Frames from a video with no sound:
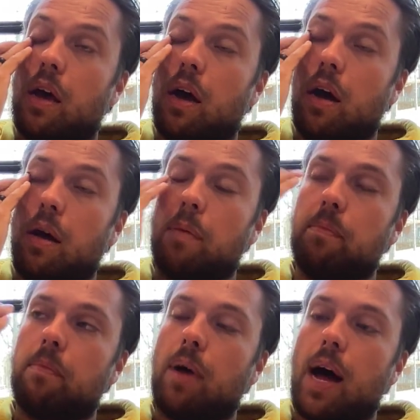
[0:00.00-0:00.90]

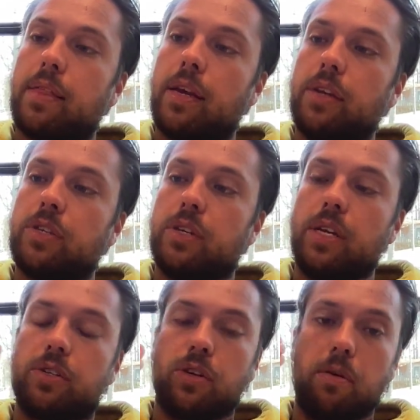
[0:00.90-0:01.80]
Um, I think he's a
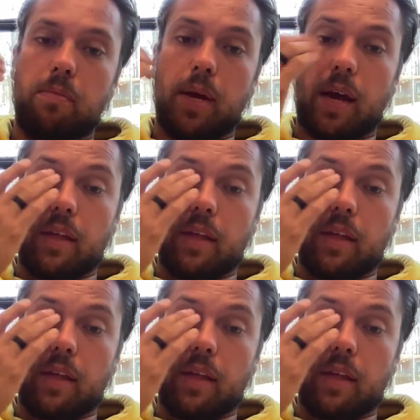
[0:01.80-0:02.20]
decent human being.